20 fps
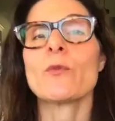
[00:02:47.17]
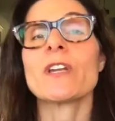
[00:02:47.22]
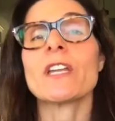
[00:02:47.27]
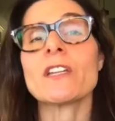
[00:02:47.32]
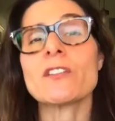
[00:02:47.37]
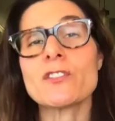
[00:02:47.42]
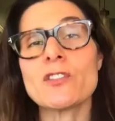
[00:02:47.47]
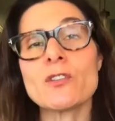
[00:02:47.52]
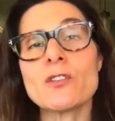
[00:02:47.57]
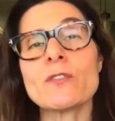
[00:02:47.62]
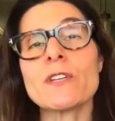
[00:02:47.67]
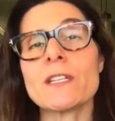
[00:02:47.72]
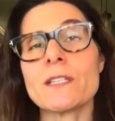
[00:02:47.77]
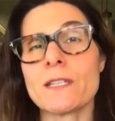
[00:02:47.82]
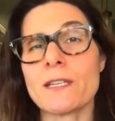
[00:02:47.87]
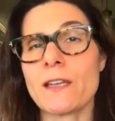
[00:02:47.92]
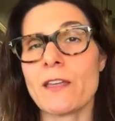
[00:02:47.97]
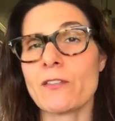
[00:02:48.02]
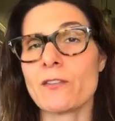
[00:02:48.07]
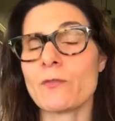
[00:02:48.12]
When I do get
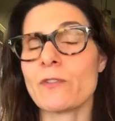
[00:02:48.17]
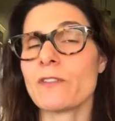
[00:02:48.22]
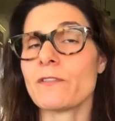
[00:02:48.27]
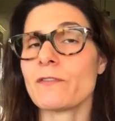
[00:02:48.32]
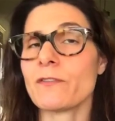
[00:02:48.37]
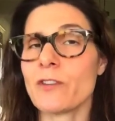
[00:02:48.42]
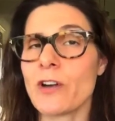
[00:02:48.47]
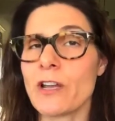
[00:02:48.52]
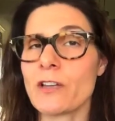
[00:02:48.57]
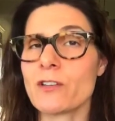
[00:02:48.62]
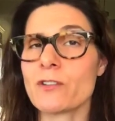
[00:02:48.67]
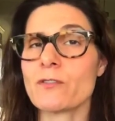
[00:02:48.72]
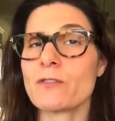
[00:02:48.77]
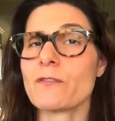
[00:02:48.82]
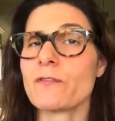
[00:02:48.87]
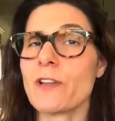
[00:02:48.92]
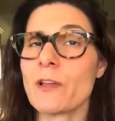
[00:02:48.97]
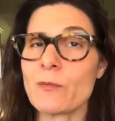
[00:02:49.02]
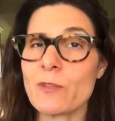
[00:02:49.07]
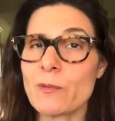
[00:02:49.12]
together with a friend or
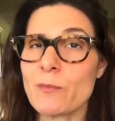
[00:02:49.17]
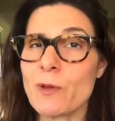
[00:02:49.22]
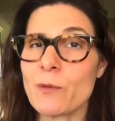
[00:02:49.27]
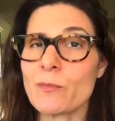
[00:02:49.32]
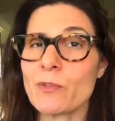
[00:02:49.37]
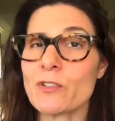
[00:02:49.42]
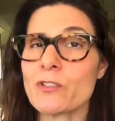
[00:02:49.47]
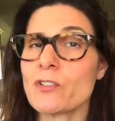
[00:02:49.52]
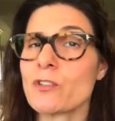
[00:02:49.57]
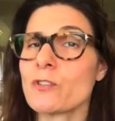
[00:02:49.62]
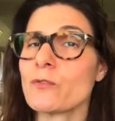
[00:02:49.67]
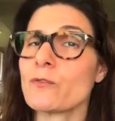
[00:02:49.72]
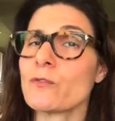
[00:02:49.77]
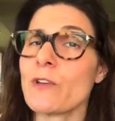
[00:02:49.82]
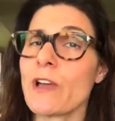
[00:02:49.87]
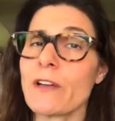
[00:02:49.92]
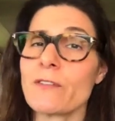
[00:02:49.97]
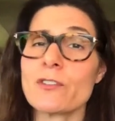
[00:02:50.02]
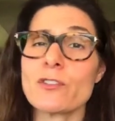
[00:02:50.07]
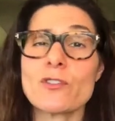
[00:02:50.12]
family member to
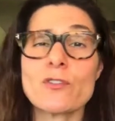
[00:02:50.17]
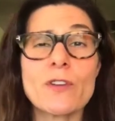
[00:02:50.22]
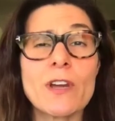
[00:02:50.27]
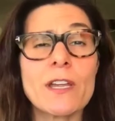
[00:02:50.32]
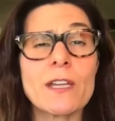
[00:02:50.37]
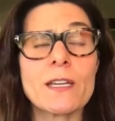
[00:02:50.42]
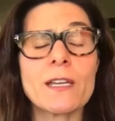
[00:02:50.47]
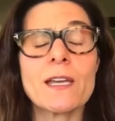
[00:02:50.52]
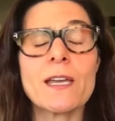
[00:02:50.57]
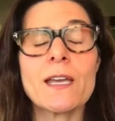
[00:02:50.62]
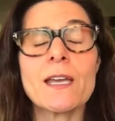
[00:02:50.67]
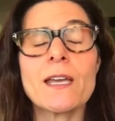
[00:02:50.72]
have a drink,